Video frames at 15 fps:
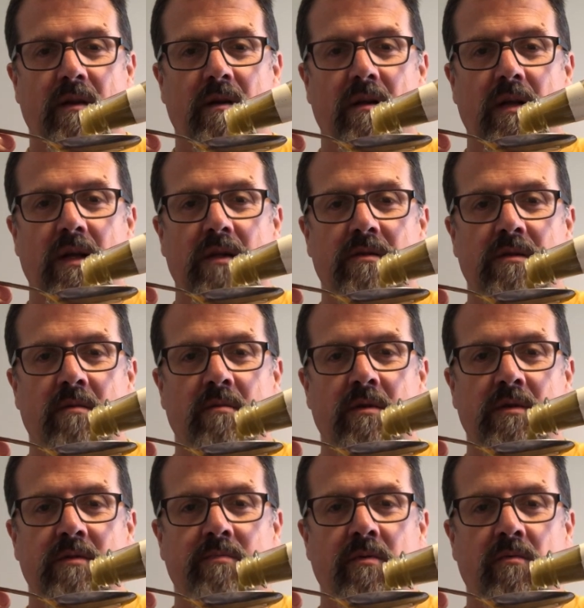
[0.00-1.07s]
I get some
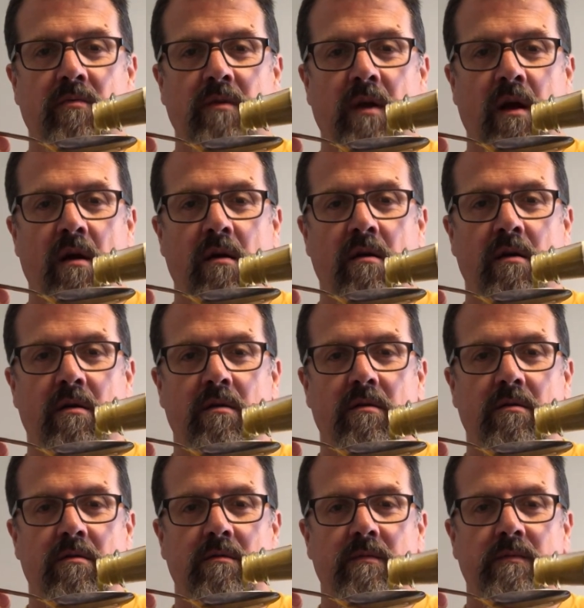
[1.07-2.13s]
on a spoon there.
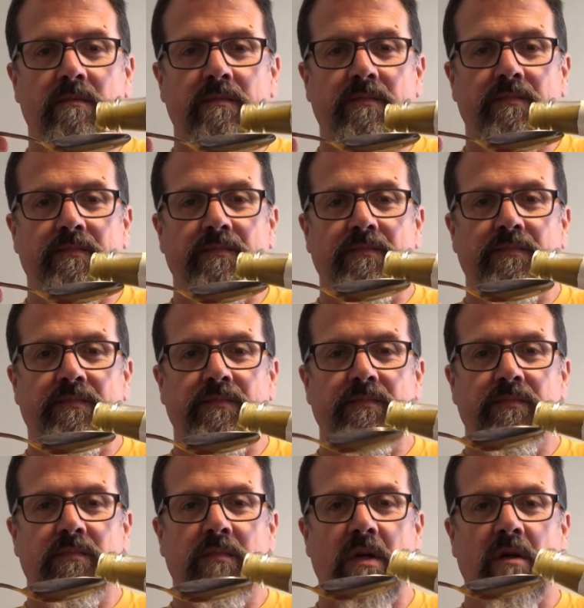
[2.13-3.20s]

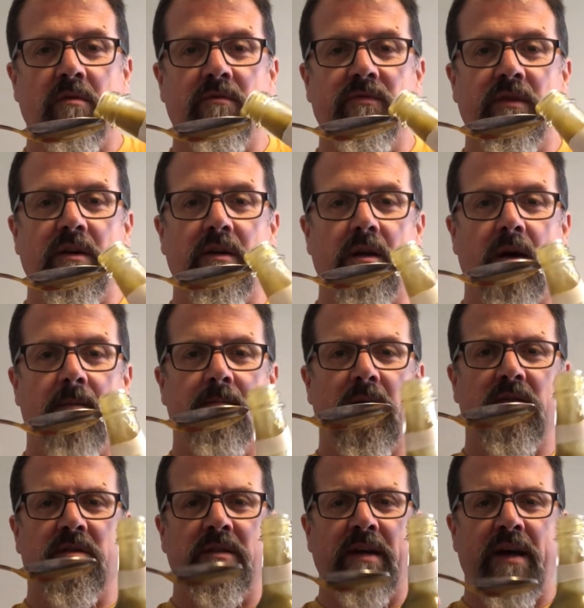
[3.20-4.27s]
I'm not gonna fill it up. It
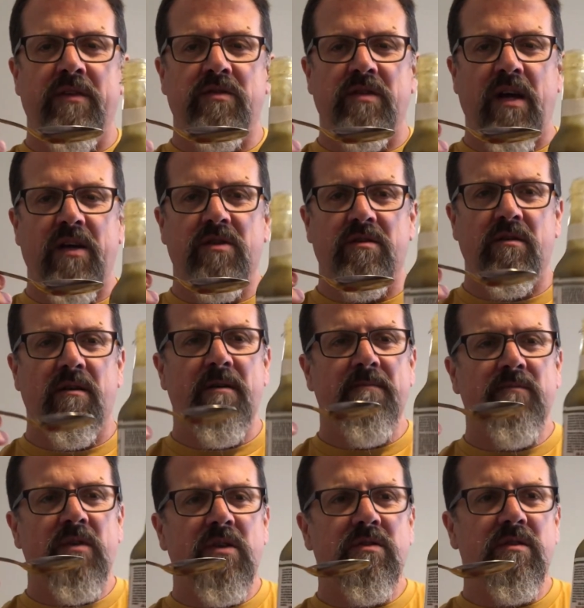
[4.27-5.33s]
has a nice texture.
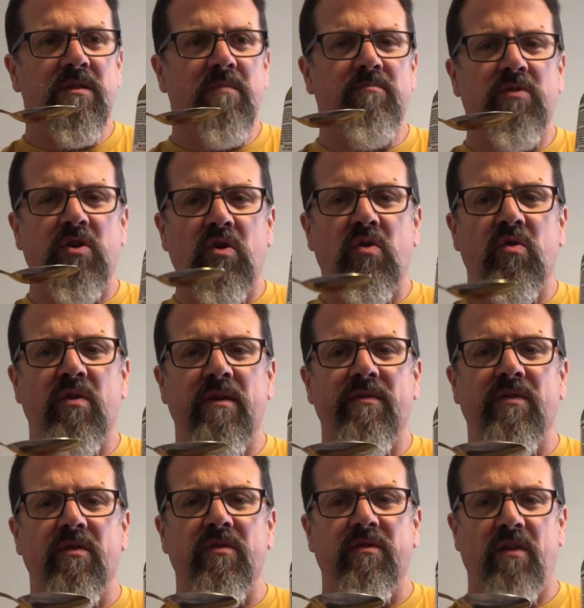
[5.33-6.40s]
This is a
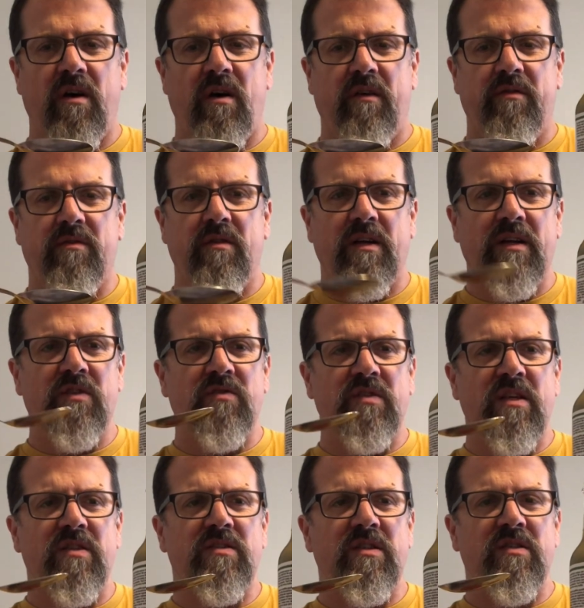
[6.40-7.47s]
beautiful sauce. The
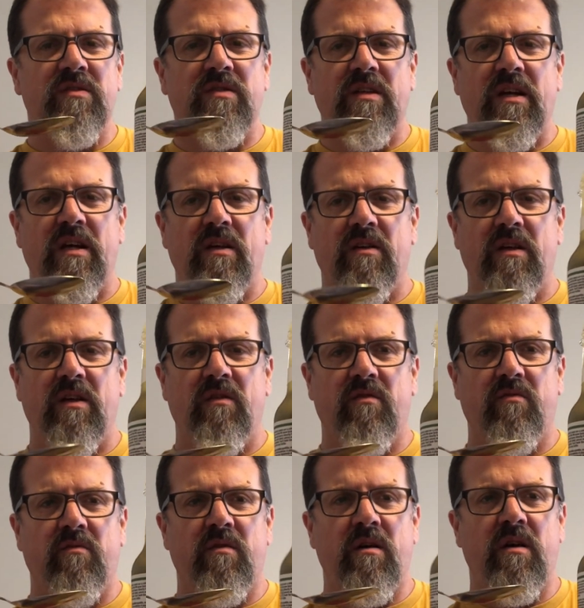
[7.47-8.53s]
consistency
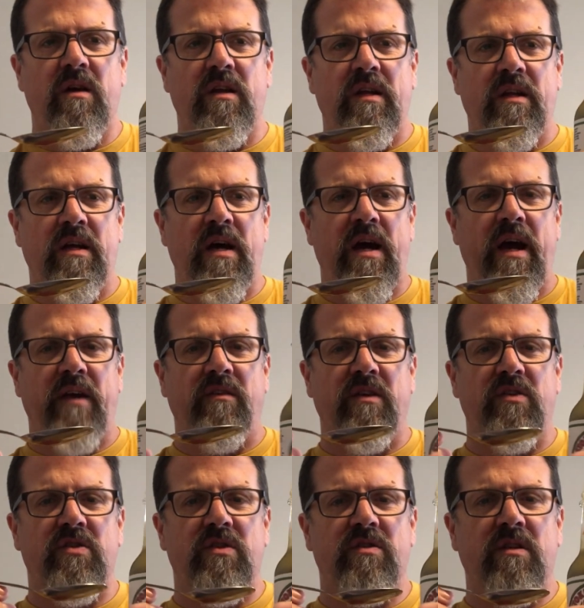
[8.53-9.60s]
is really nice.
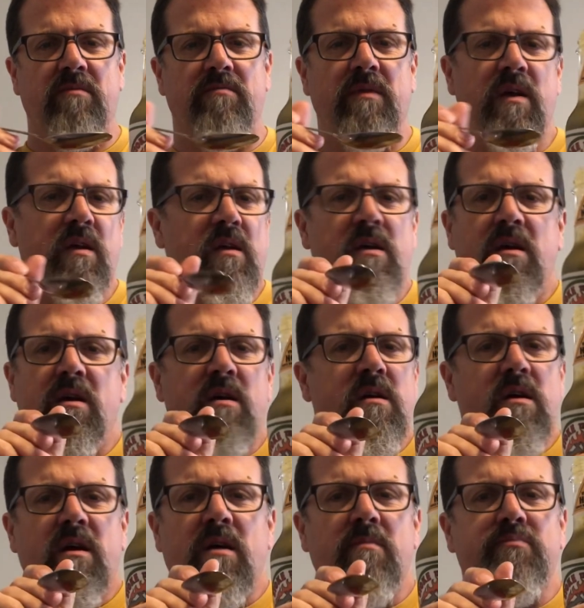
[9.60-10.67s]
It's just
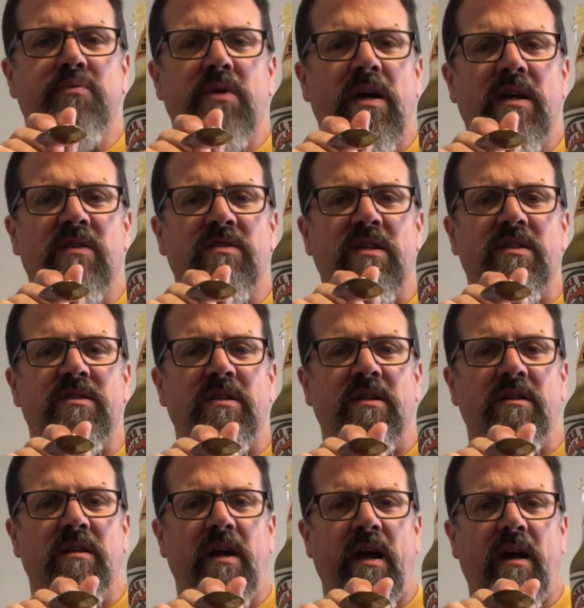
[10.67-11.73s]
complete
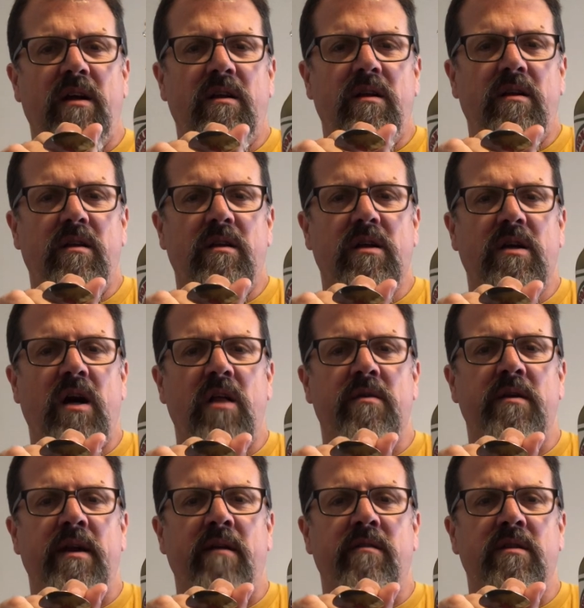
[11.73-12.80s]
consistent. Like the
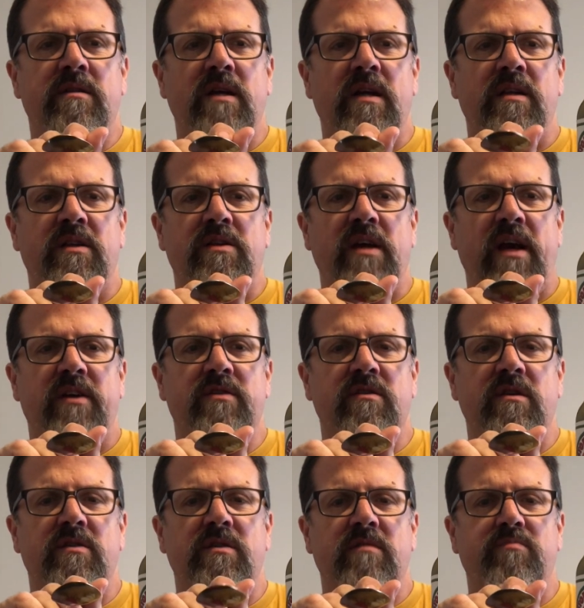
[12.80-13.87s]
color and everything and the
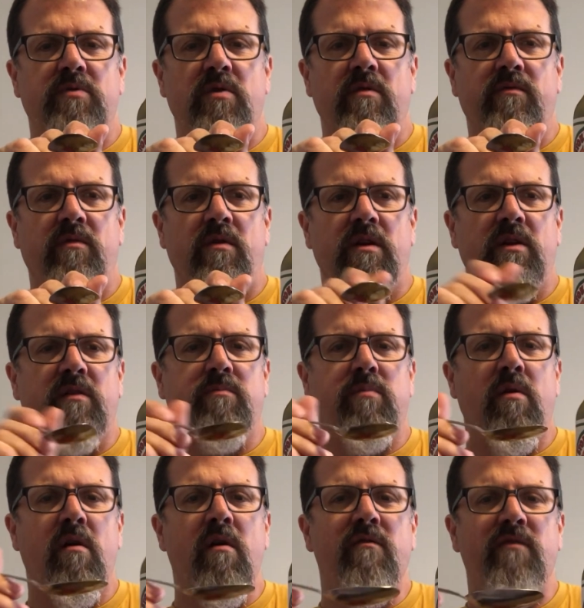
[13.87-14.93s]
texture, it's just beautiful. It looks
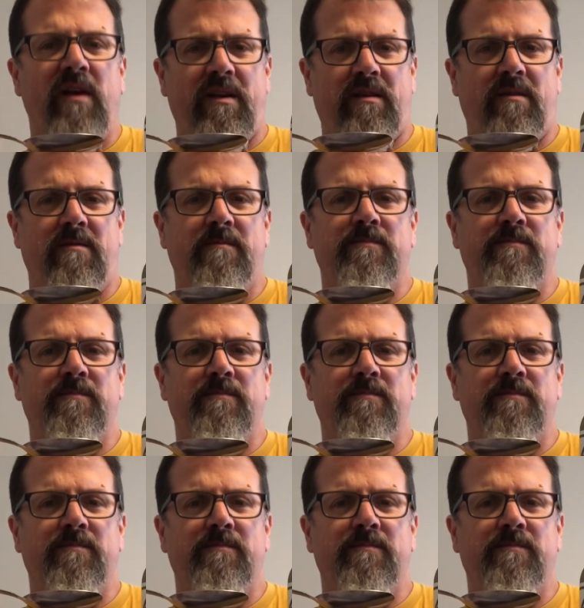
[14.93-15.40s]
perfect.